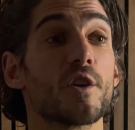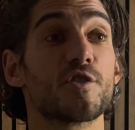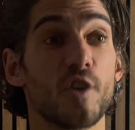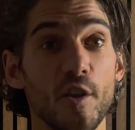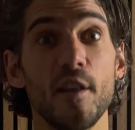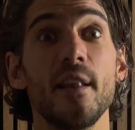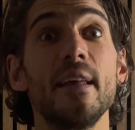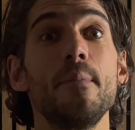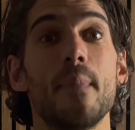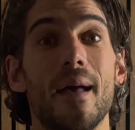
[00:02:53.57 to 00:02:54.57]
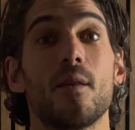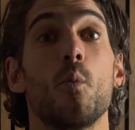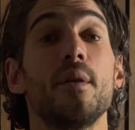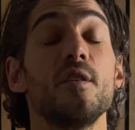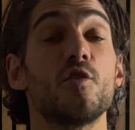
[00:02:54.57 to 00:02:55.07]
are suddenly met
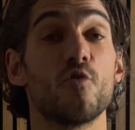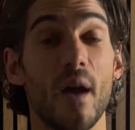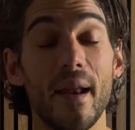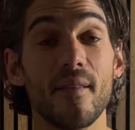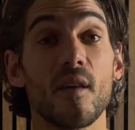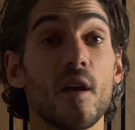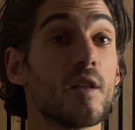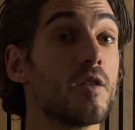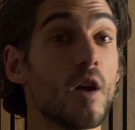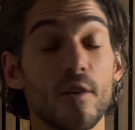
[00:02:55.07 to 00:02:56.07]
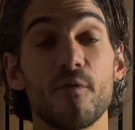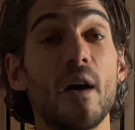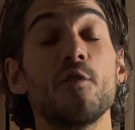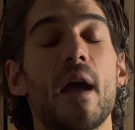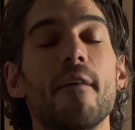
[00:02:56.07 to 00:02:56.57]
with the dreaded not
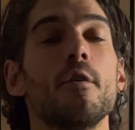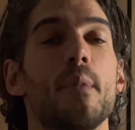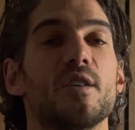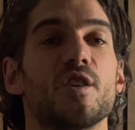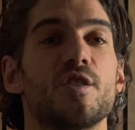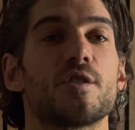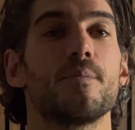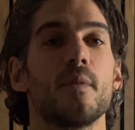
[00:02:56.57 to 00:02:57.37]
found error message.